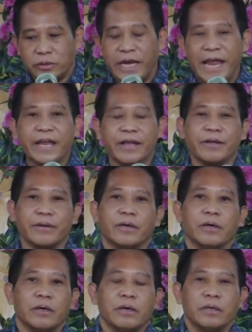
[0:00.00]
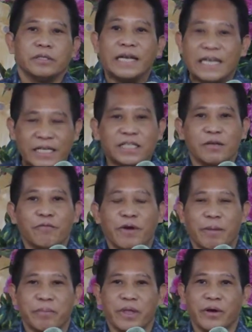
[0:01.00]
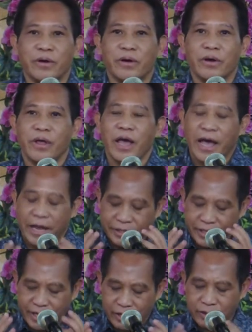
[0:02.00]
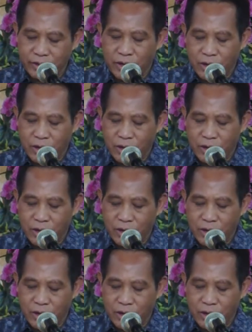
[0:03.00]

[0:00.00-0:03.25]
take the lesson from there and they can